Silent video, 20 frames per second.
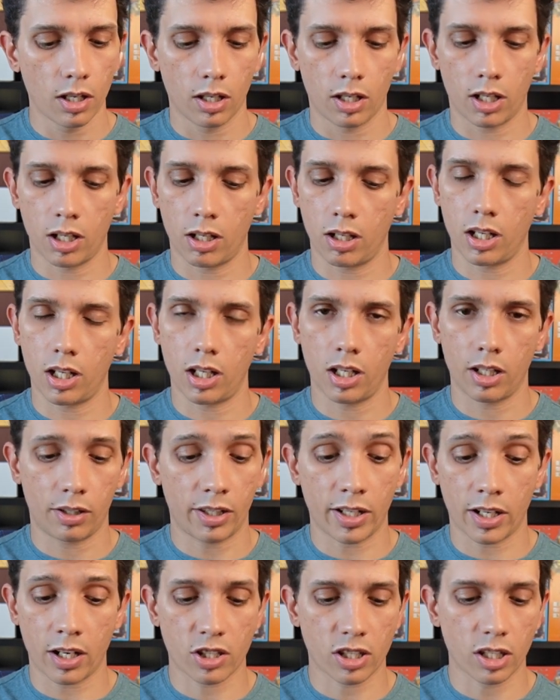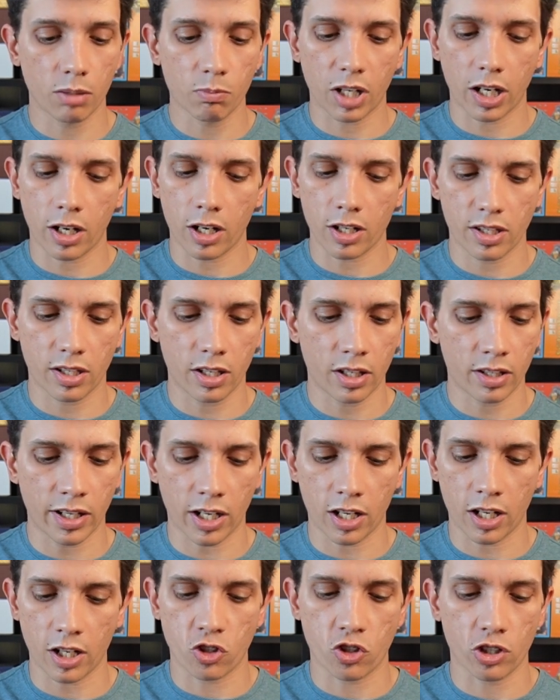There are some cards here
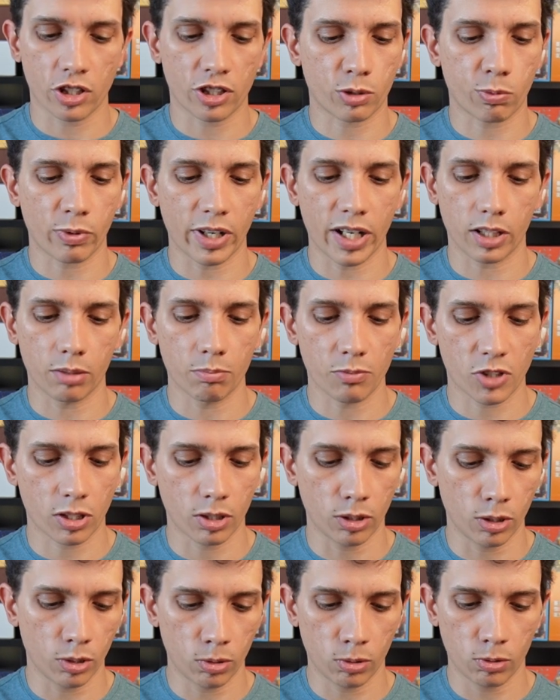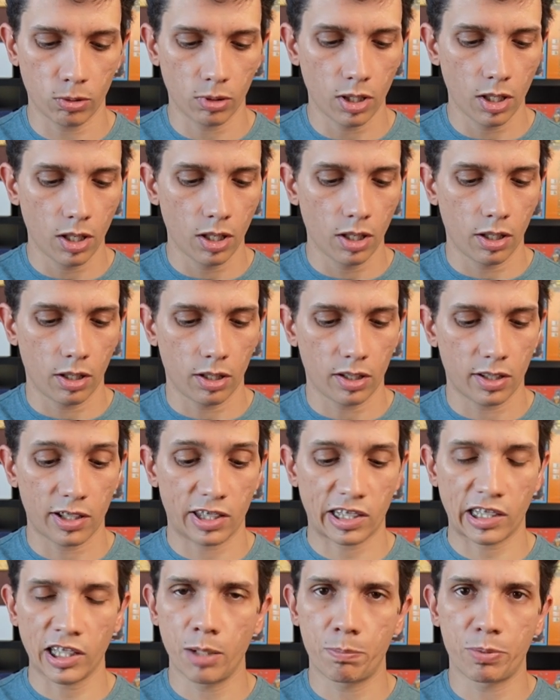that are just random. So
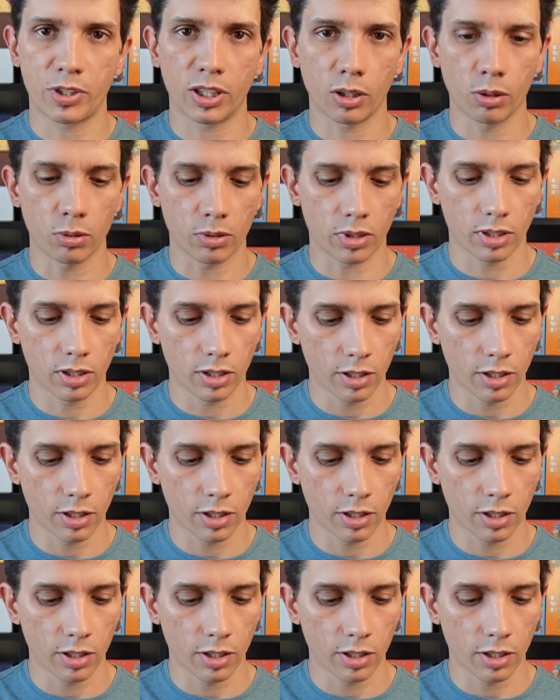Sleep Toad.